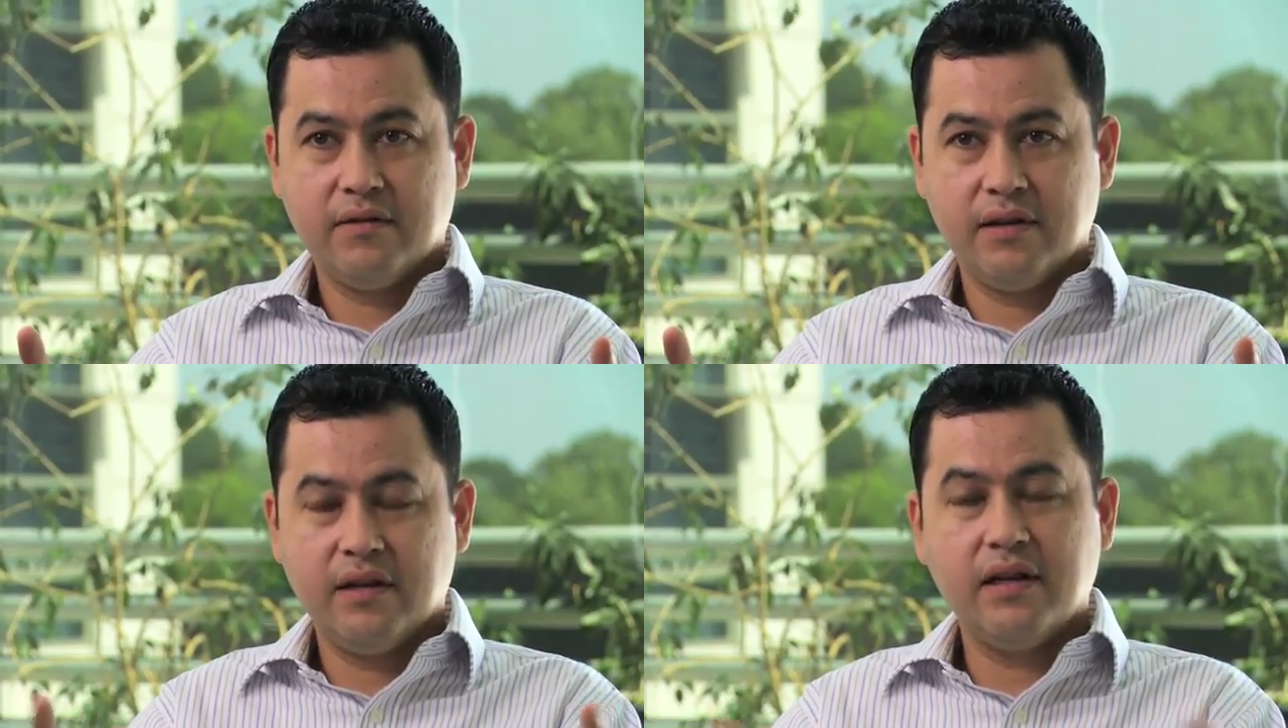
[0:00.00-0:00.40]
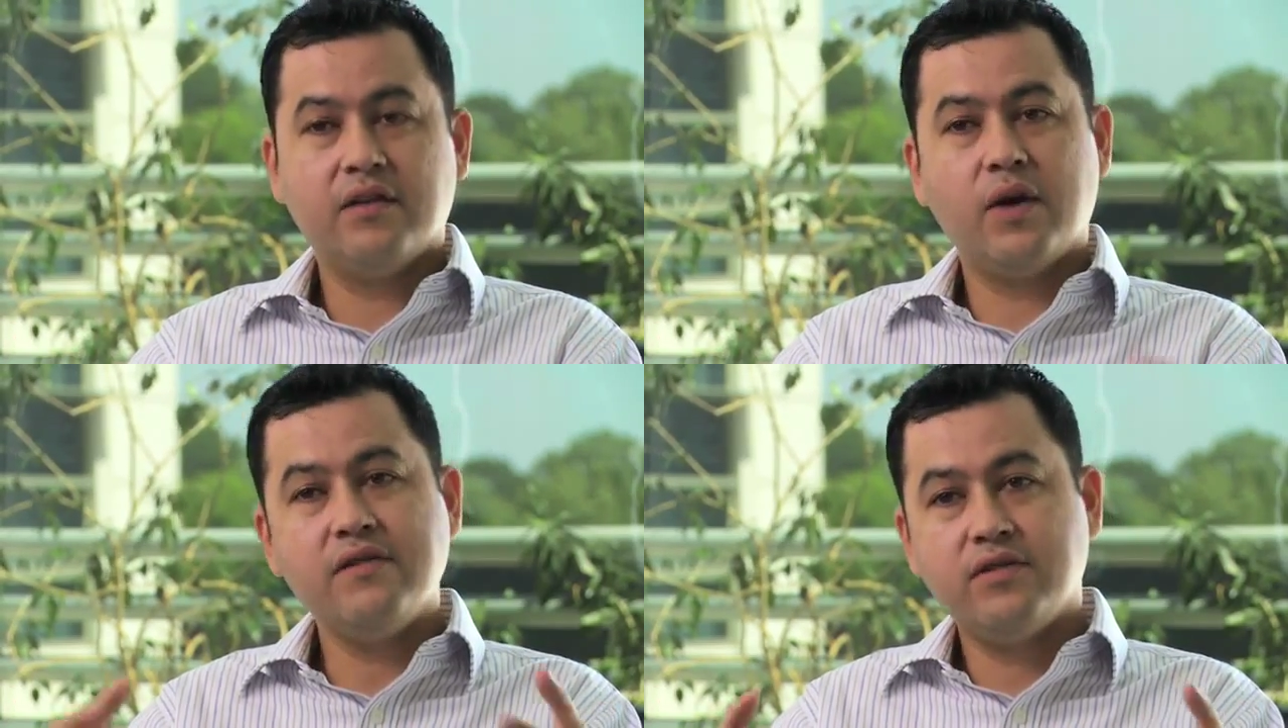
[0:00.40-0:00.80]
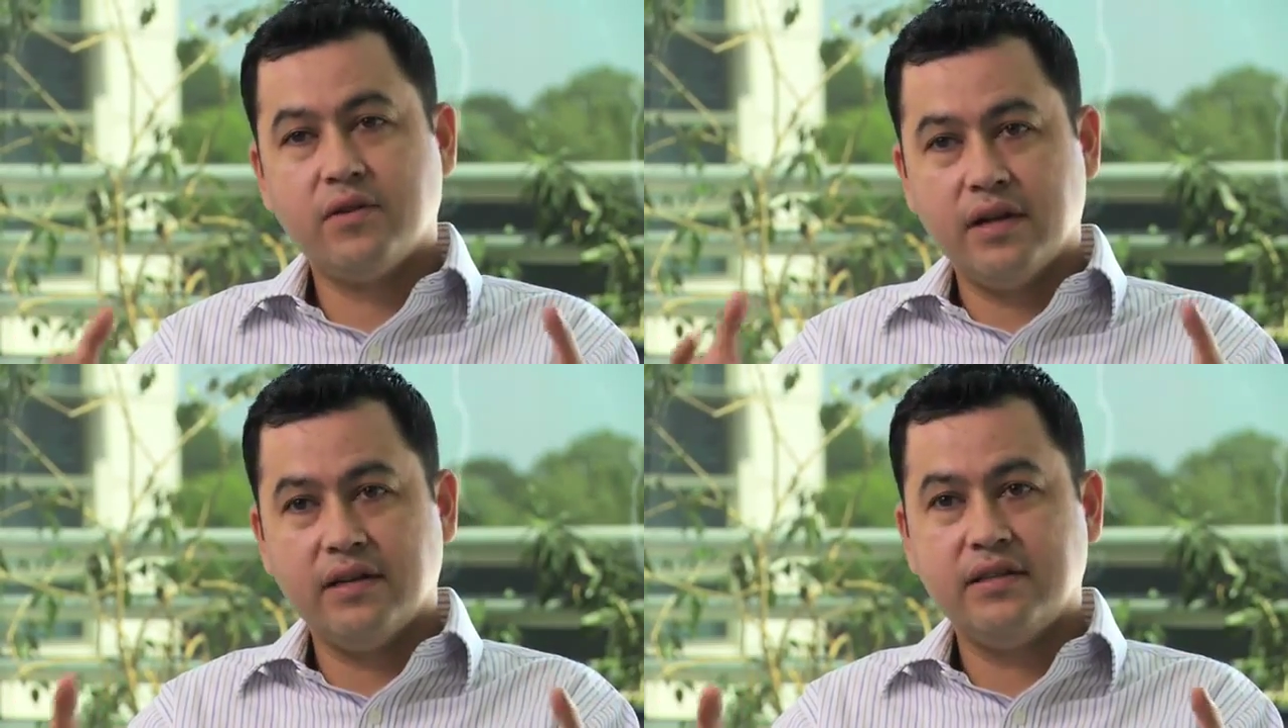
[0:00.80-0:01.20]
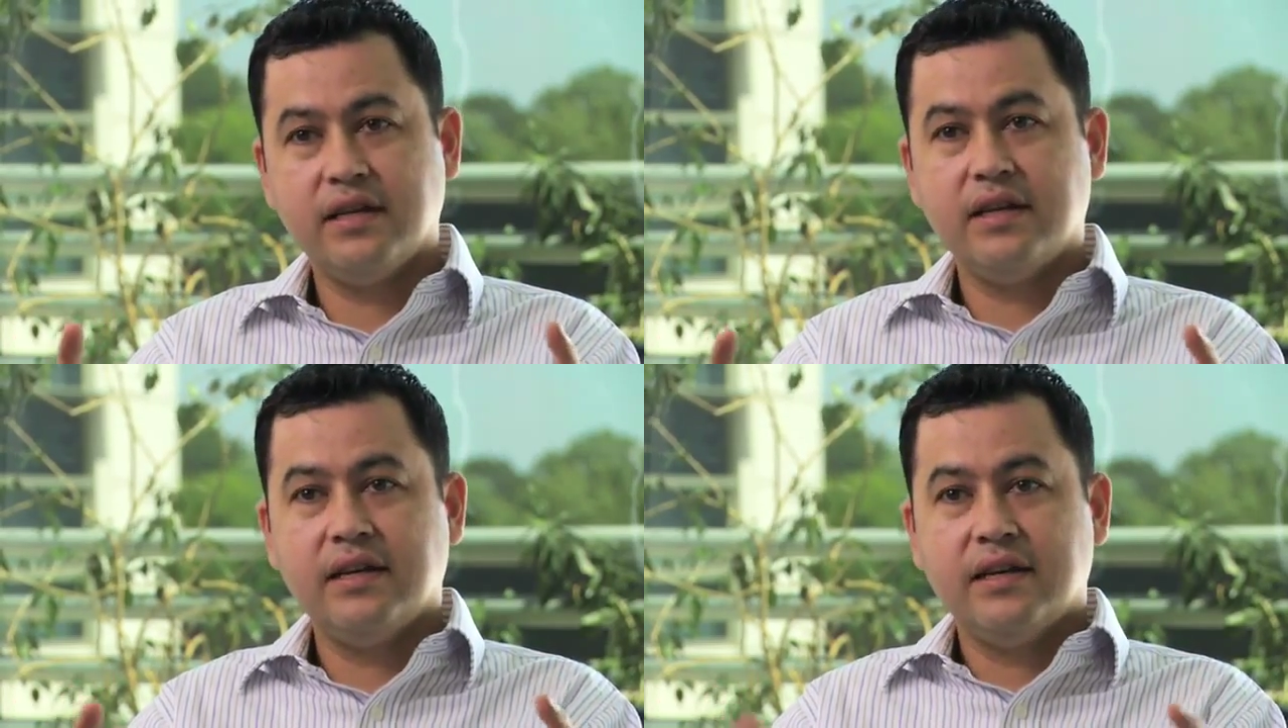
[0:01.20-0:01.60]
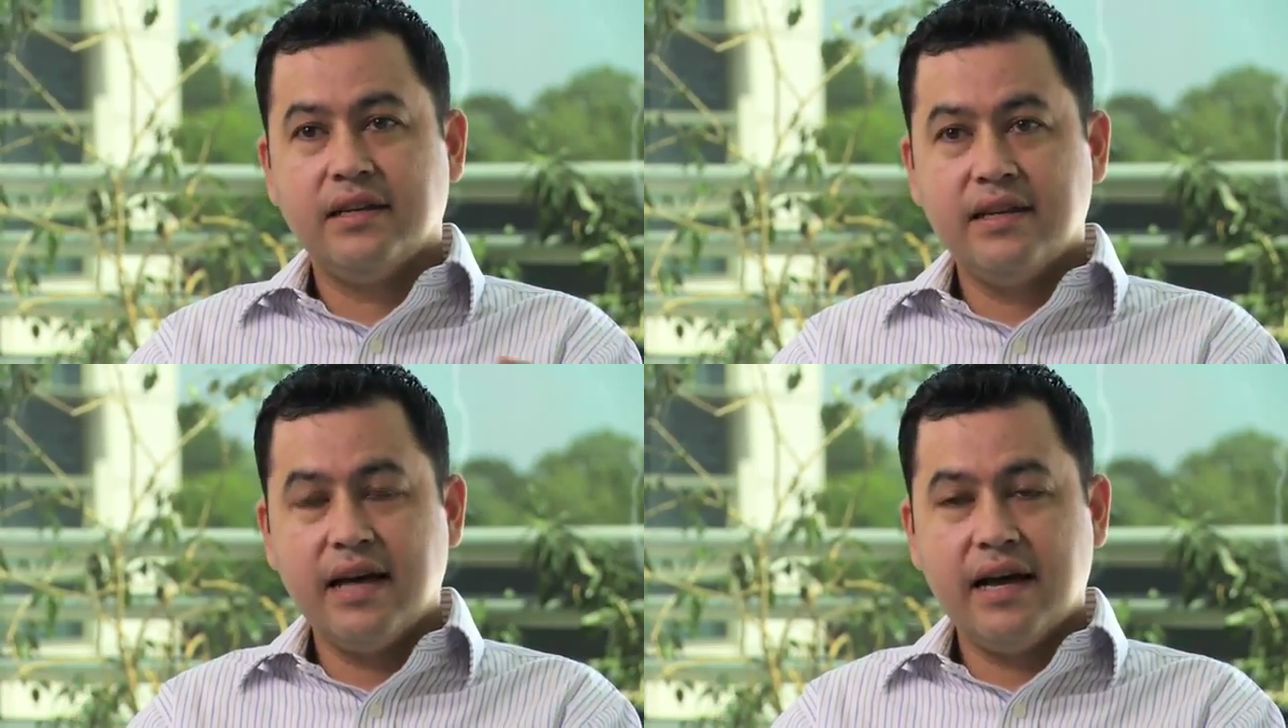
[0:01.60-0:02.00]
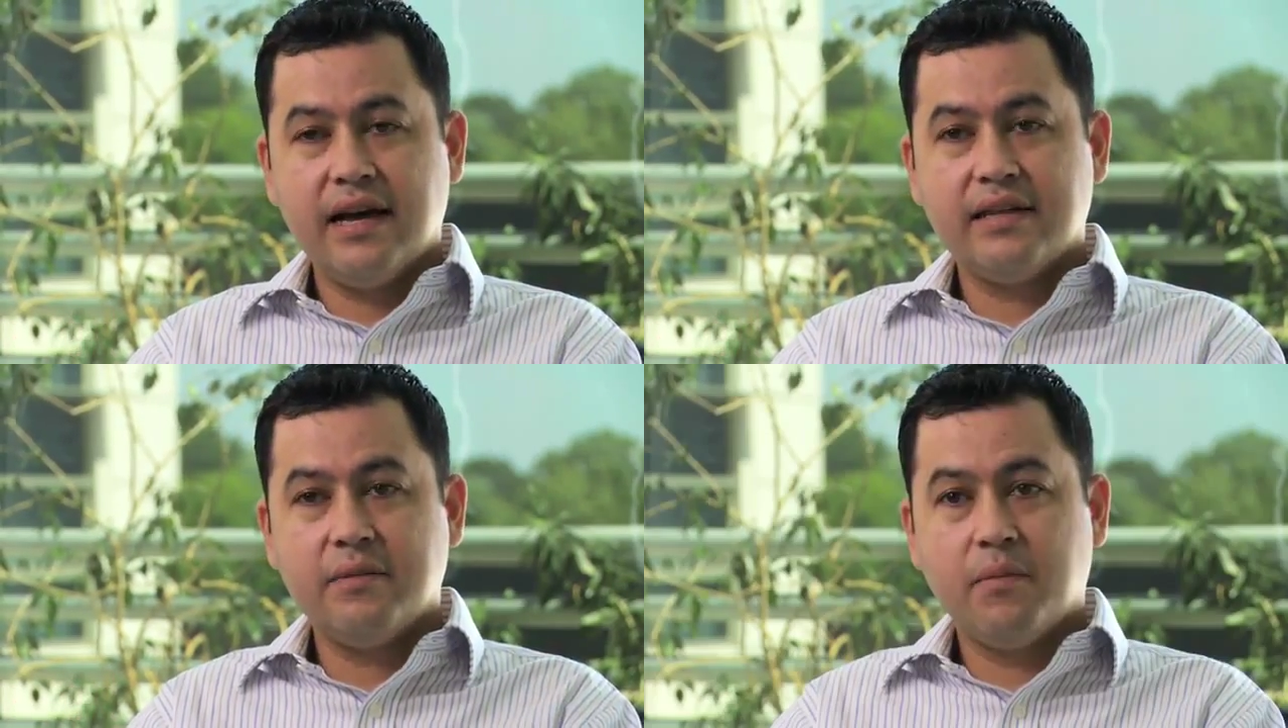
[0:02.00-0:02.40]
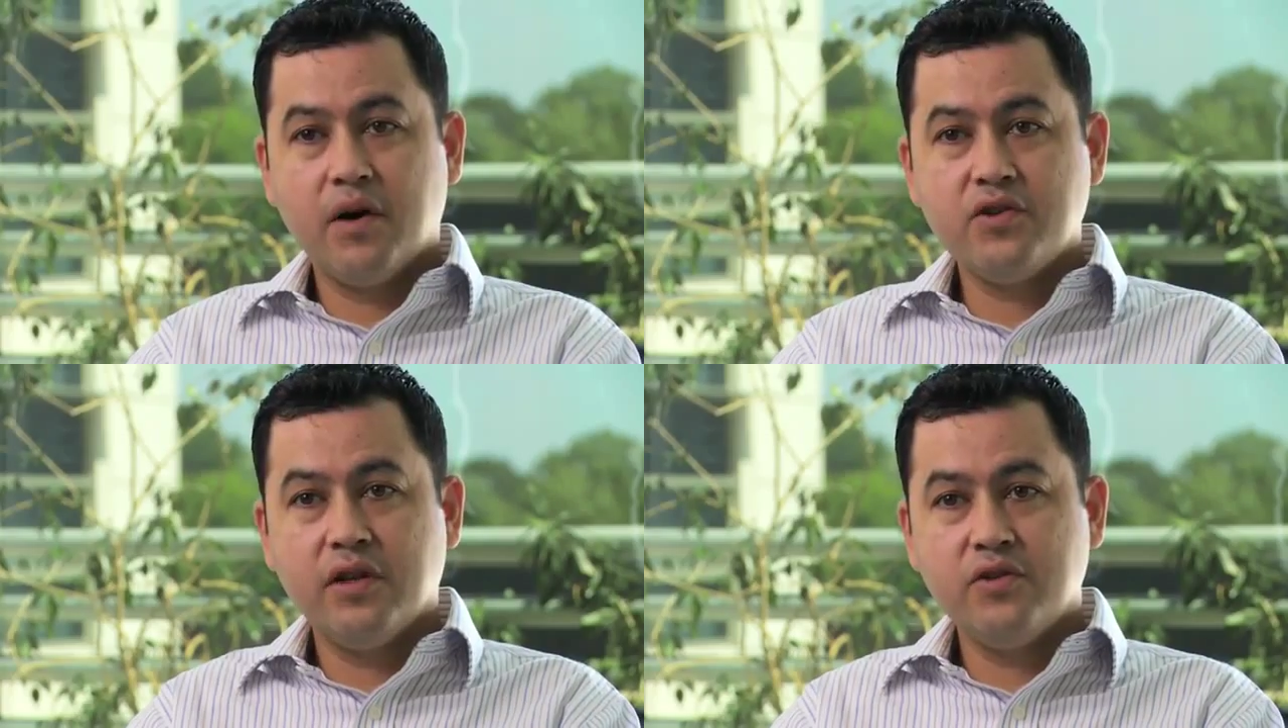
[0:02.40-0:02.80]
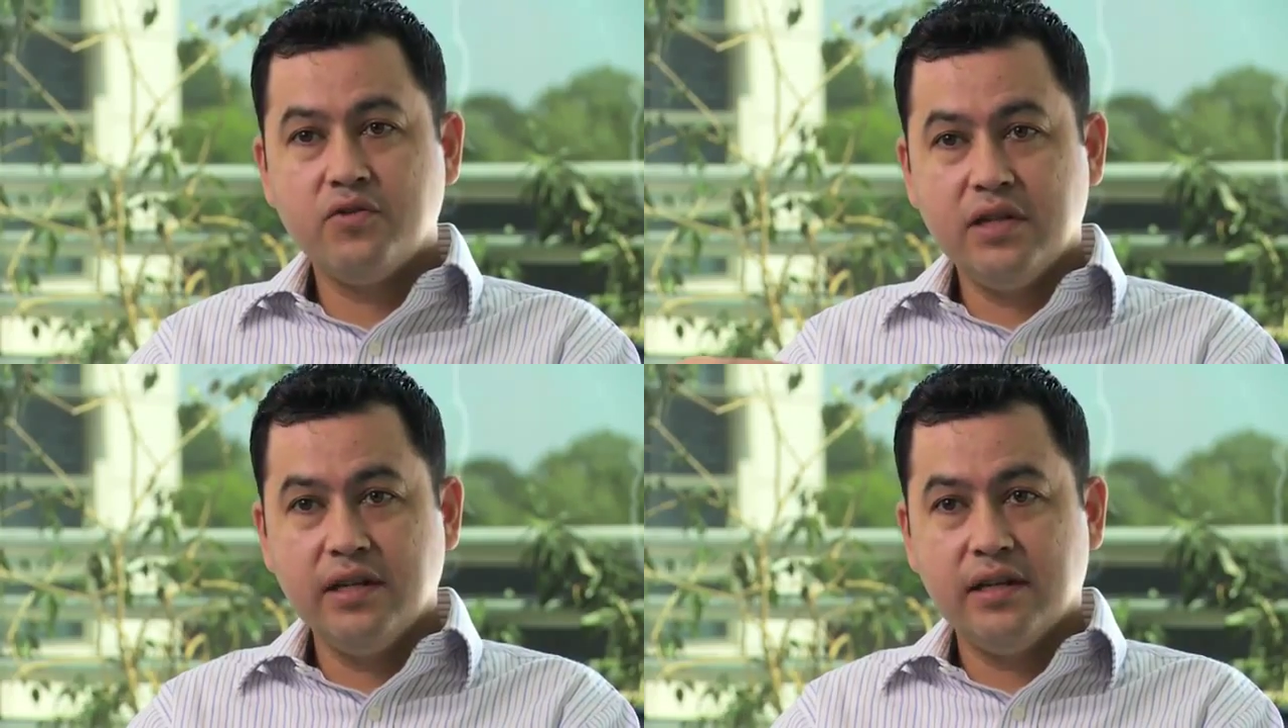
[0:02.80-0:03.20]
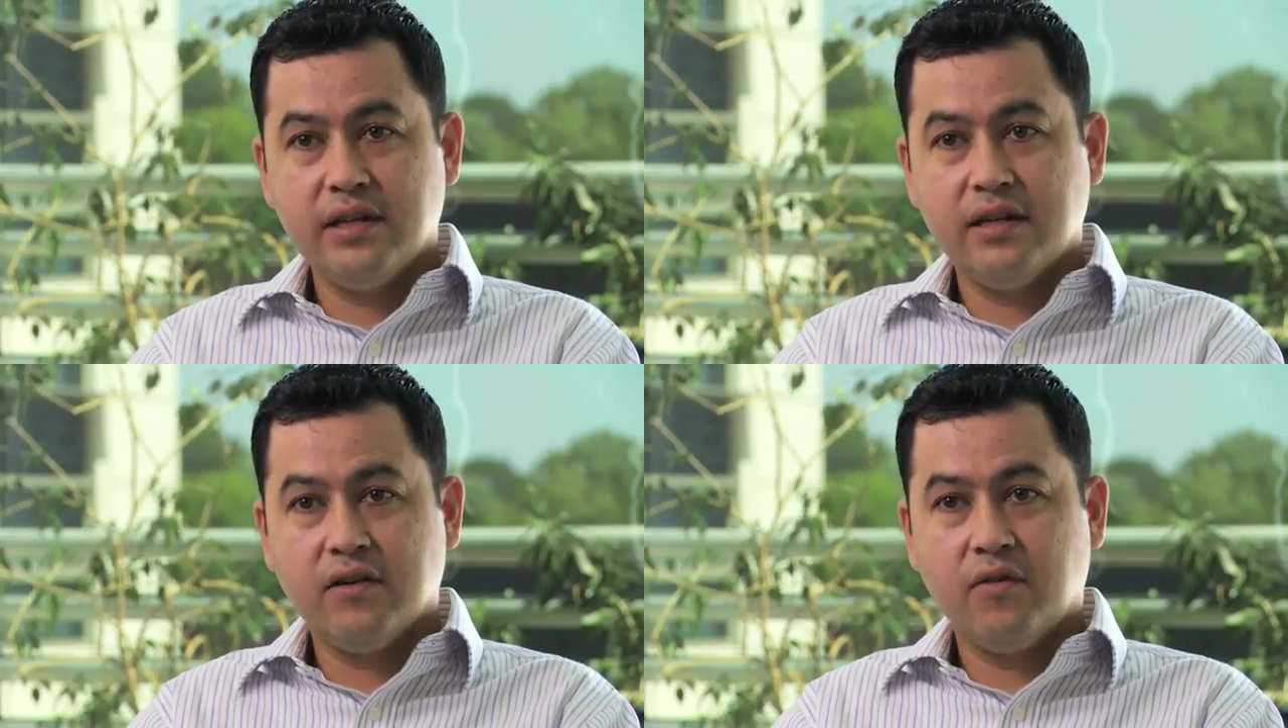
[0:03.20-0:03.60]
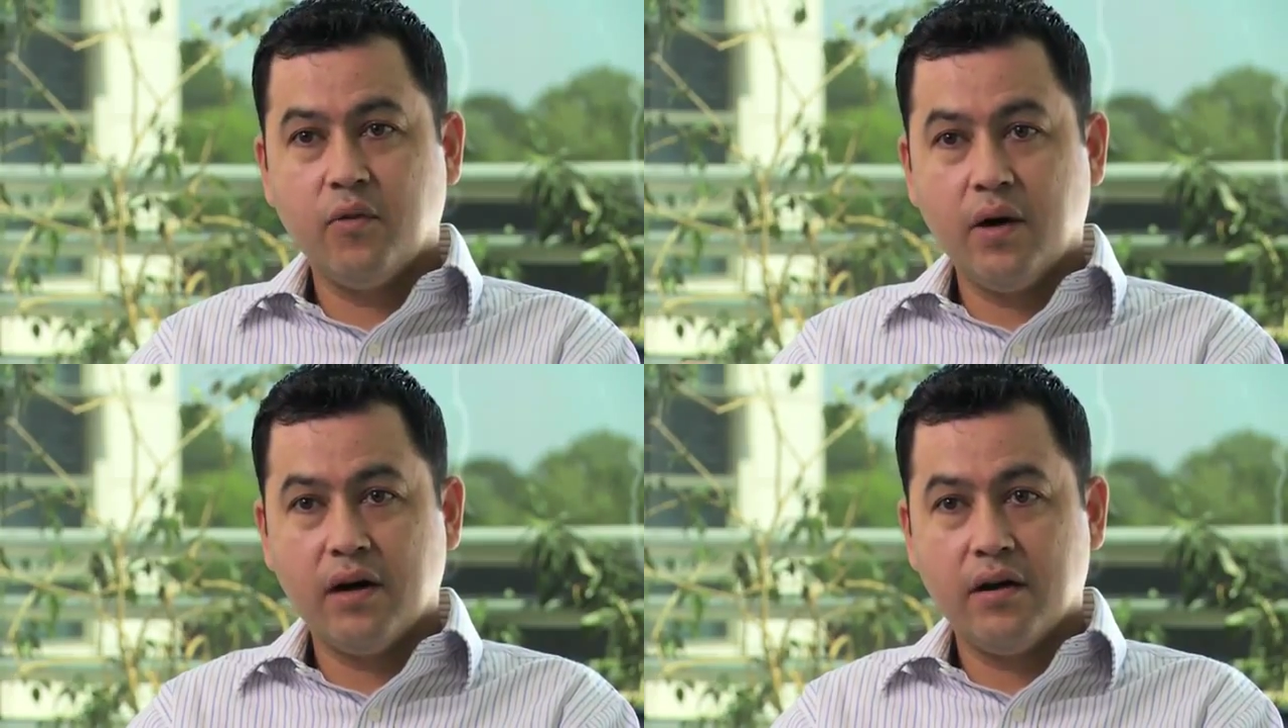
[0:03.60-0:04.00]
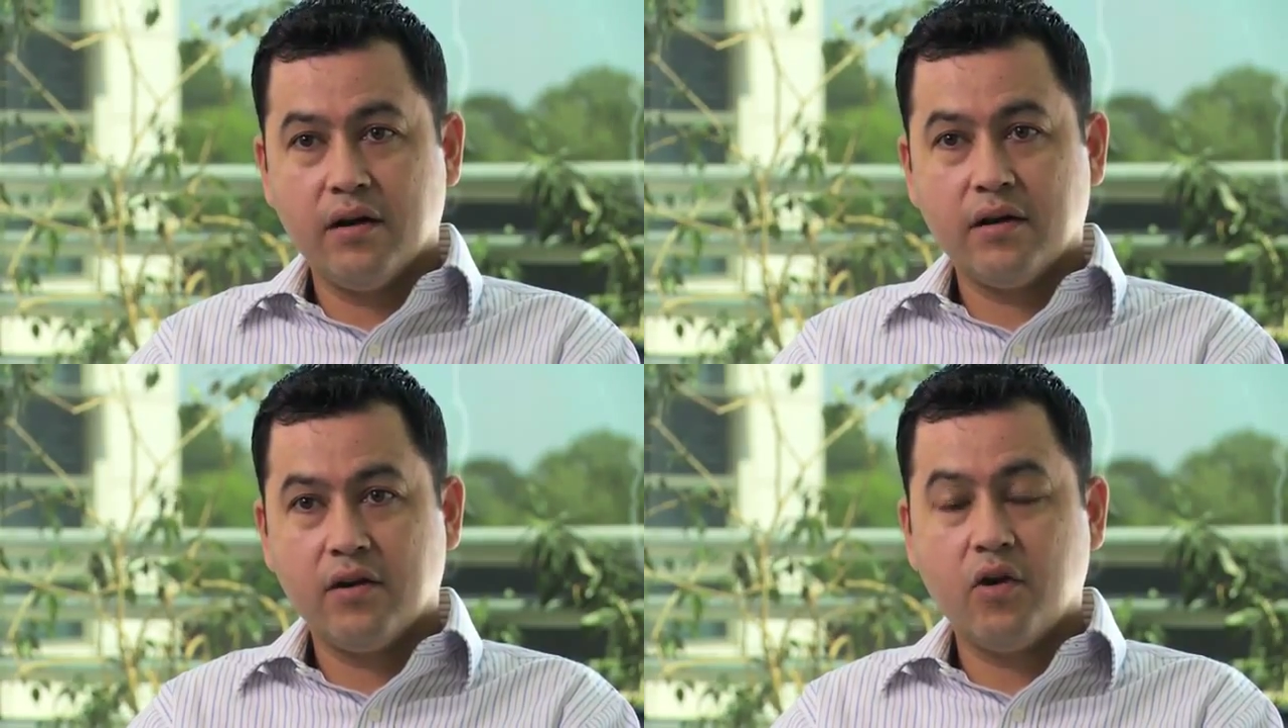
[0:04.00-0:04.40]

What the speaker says: Right? And their answer is that the marginal utility of water